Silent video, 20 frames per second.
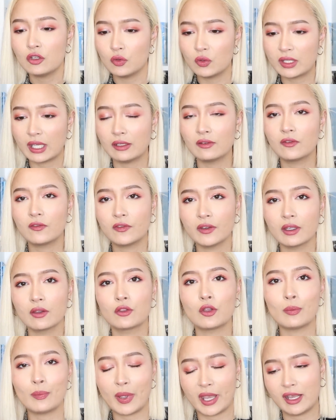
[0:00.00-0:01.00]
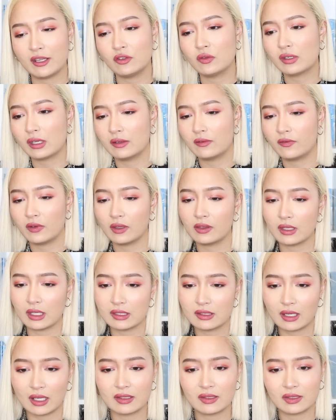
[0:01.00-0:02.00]
You can feel the pain, you can feel the
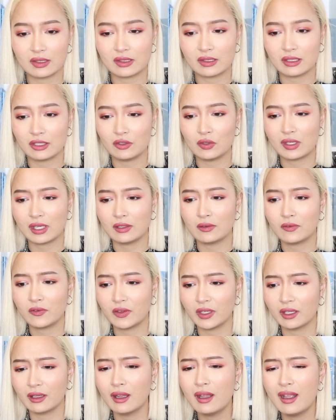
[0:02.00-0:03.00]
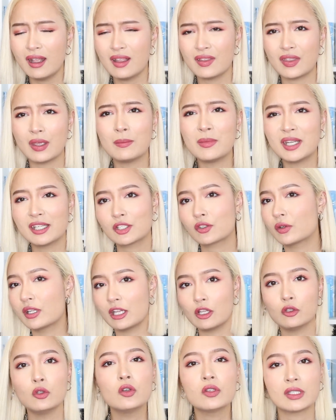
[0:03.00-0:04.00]
intensity, you can feel them
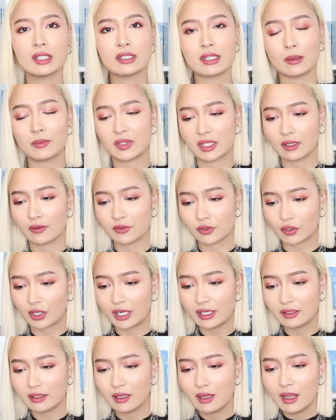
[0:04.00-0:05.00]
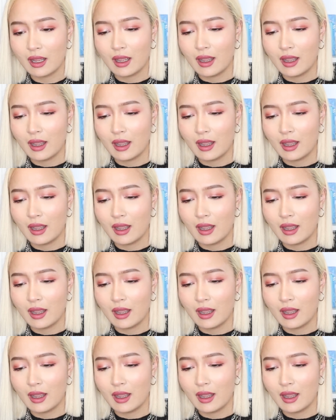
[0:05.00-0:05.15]
literally losing themselves, right?